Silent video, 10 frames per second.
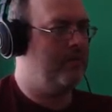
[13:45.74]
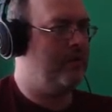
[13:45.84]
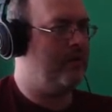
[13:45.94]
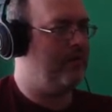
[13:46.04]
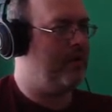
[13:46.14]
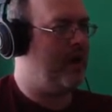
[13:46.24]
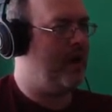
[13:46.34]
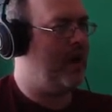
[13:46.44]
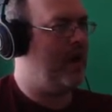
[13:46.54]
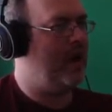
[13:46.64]
Okay,
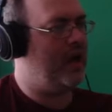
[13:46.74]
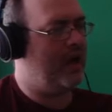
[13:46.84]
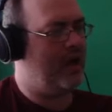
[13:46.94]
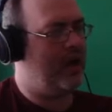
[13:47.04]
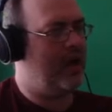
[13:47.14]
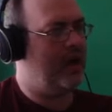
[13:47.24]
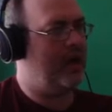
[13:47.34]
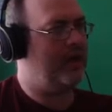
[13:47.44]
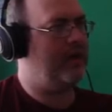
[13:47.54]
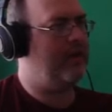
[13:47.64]

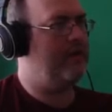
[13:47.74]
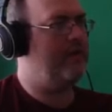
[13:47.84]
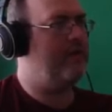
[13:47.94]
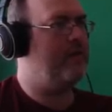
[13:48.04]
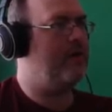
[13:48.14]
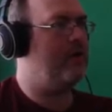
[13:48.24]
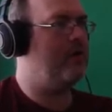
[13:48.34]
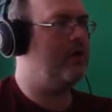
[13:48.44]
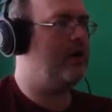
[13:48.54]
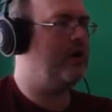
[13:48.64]
back,
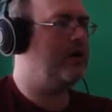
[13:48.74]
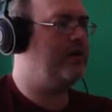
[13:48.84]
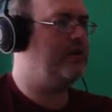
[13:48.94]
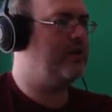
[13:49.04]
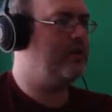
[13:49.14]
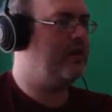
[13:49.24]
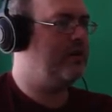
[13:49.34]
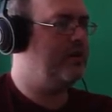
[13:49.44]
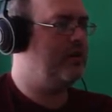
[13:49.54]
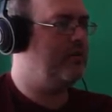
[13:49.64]
forward,
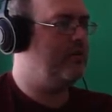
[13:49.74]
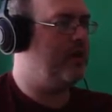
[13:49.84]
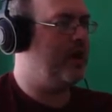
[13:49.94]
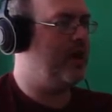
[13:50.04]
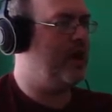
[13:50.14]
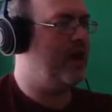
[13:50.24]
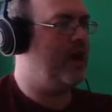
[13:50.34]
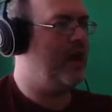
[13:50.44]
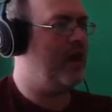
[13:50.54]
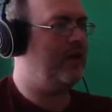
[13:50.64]

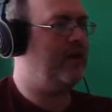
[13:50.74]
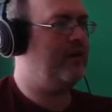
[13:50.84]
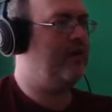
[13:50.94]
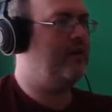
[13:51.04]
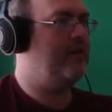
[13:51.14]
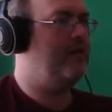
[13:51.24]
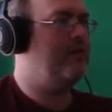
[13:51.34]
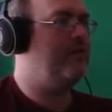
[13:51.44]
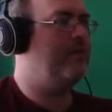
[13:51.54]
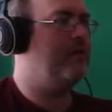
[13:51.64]
back,
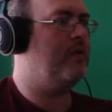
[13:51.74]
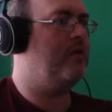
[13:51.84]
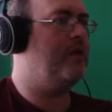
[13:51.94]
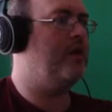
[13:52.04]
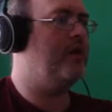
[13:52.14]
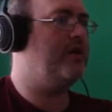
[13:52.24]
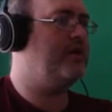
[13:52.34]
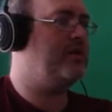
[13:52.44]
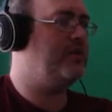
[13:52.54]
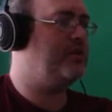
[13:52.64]
forward.
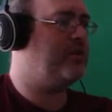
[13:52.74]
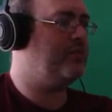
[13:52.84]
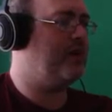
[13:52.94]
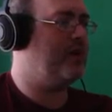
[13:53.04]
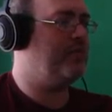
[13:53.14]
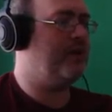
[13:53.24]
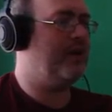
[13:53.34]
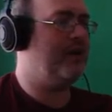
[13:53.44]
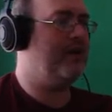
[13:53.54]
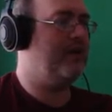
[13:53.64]
Let's drop down a
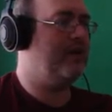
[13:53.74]
bit.